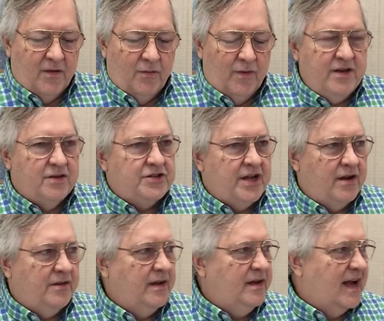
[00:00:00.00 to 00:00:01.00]
when you're
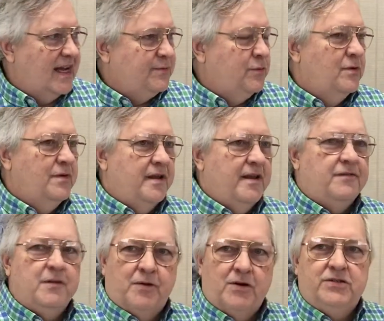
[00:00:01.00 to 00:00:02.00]
sharing the gospel, that if
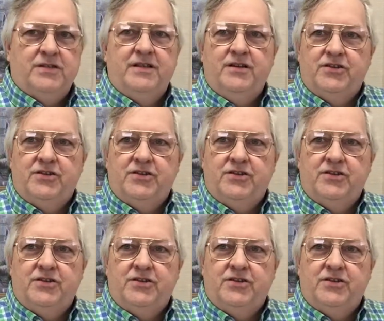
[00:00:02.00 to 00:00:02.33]
the person that